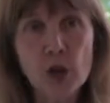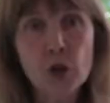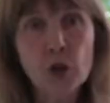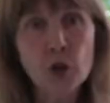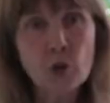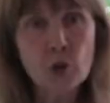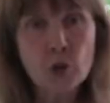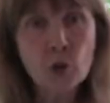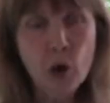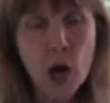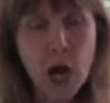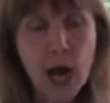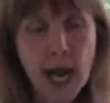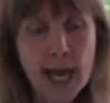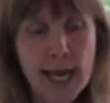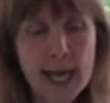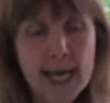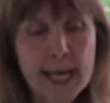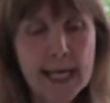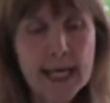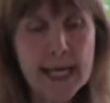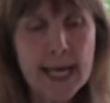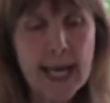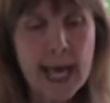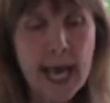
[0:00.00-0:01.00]

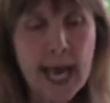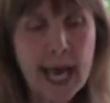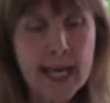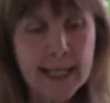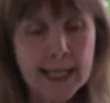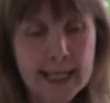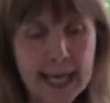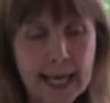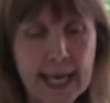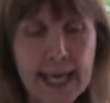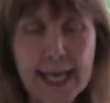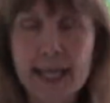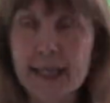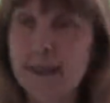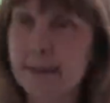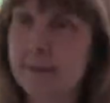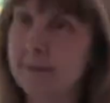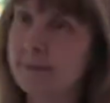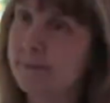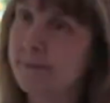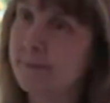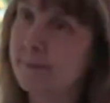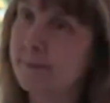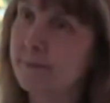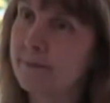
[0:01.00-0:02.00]
Trying
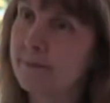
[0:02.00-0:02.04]
again.